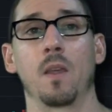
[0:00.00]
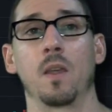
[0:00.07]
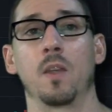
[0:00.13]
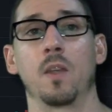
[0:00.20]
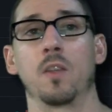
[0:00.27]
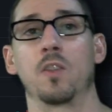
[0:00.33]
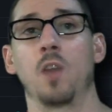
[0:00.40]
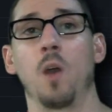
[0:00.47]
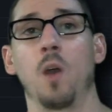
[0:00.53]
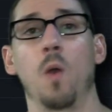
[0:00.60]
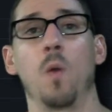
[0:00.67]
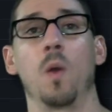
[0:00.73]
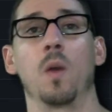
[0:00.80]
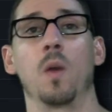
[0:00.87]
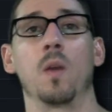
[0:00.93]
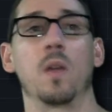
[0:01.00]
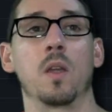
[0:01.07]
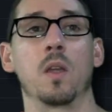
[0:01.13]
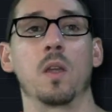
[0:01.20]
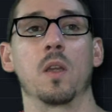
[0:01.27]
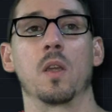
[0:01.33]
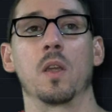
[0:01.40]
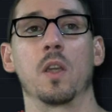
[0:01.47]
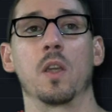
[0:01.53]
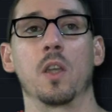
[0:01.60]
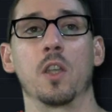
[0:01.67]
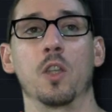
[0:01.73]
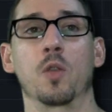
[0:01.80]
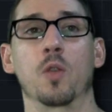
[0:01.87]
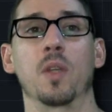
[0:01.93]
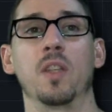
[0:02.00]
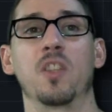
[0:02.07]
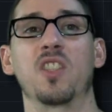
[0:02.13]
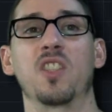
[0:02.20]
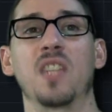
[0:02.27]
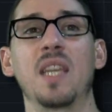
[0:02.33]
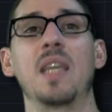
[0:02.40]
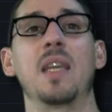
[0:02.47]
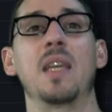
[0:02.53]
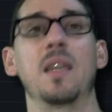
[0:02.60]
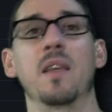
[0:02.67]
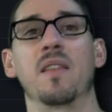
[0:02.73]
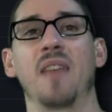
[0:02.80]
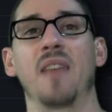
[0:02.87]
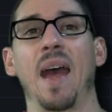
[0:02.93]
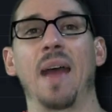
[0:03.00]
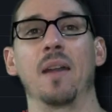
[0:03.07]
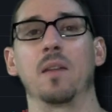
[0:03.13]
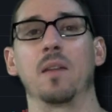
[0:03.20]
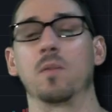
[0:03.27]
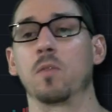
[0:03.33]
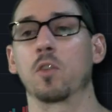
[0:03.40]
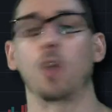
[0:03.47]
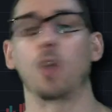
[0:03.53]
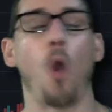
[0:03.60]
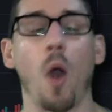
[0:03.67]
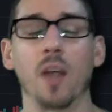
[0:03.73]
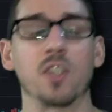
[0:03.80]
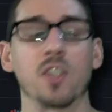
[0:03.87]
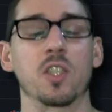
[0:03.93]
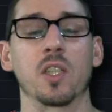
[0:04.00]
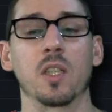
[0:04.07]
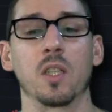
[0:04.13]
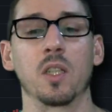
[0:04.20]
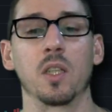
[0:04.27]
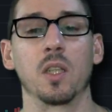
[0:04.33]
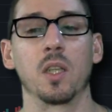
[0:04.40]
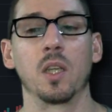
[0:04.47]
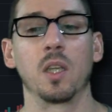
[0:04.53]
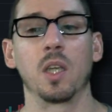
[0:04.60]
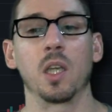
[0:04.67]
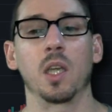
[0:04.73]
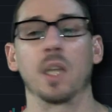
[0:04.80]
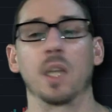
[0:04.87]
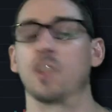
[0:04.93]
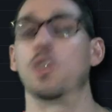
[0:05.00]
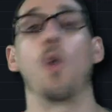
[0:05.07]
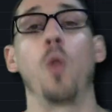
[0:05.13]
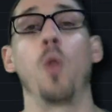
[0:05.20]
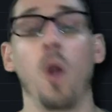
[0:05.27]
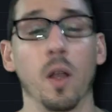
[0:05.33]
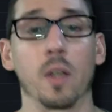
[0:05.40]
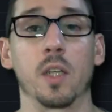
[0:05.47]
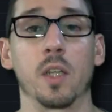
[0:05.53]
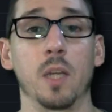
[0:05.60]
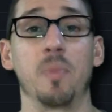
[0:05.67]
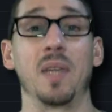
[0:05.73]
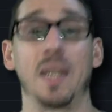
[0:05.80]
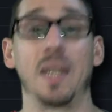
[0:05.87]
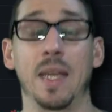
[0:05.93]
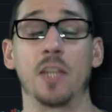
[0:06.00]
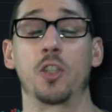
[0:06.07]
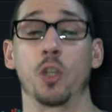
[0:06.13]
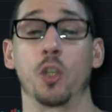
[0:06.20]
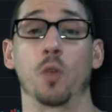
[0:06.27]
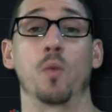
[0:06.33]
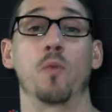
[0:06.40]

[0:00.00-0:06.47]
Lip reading: So you can see that cost is no longer going to be an issue.